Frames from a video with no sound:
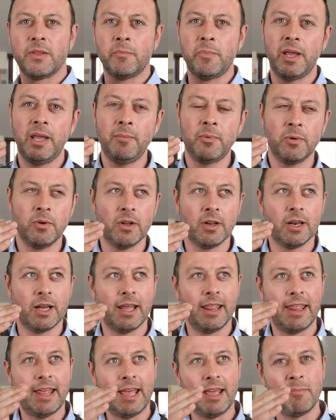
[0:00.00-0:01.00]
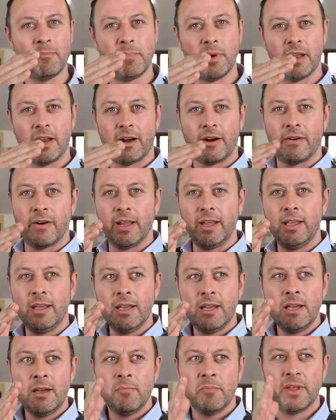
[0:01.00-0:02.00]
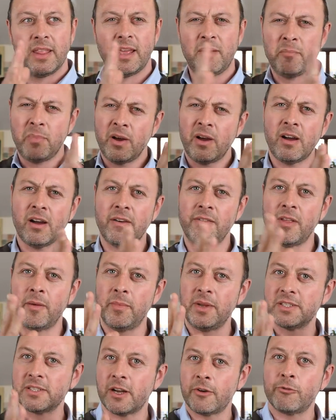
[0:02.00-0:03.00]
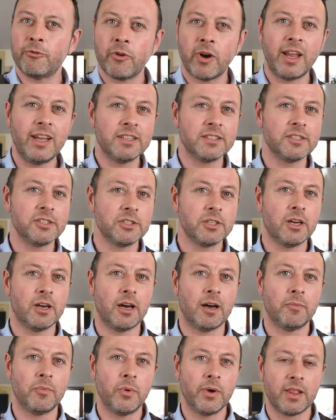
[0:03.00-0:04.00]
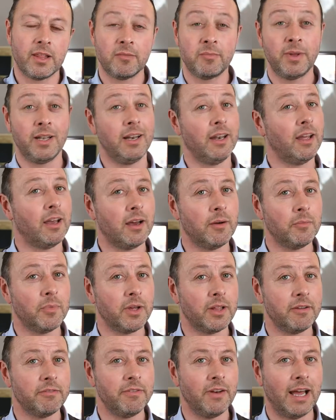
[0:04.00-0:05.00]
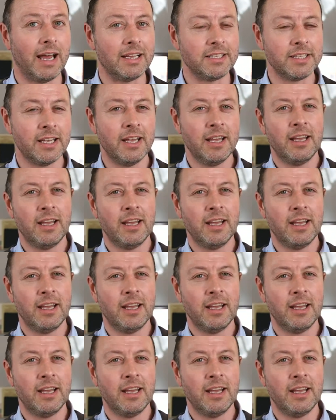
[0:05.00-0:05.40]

The people look like they're blurry, but then part of them is like razor sharp where they've been lit up by the flash.